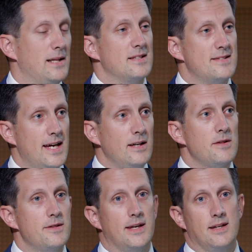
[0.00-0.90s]
And the
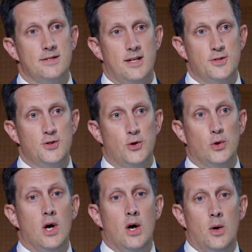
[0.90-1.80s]
second thing is, as
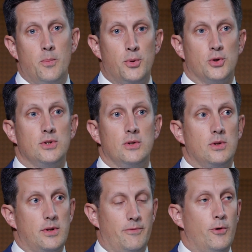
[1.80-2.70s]
you put
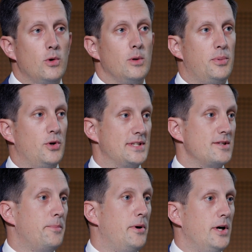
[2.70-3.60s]
the focal
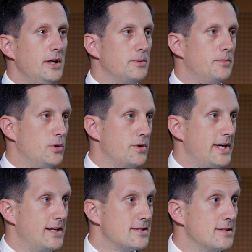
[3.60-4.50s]
points apart on both
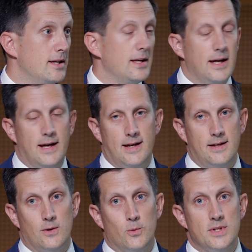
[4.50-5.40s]
eyes,
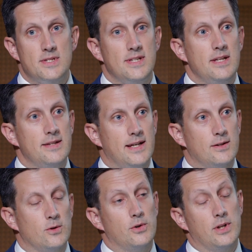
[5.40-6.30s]
we see
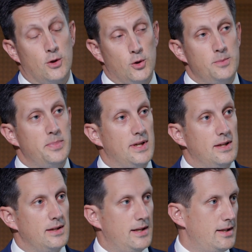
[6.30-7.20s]
that, or there could
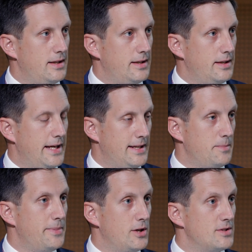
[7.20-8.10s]
be an
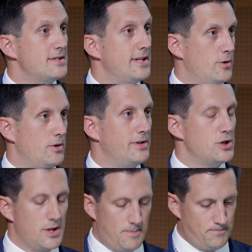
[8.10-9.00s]
impaired stereo
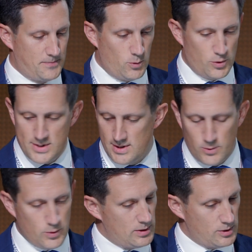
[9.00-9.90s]
vision. And
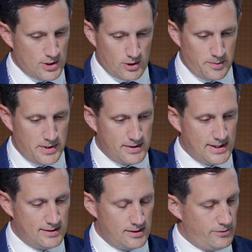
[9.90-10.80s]
we will talk about
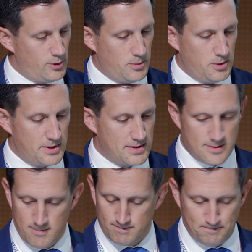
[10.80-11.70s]
that in a few
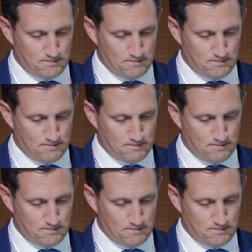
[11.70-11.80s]
moments.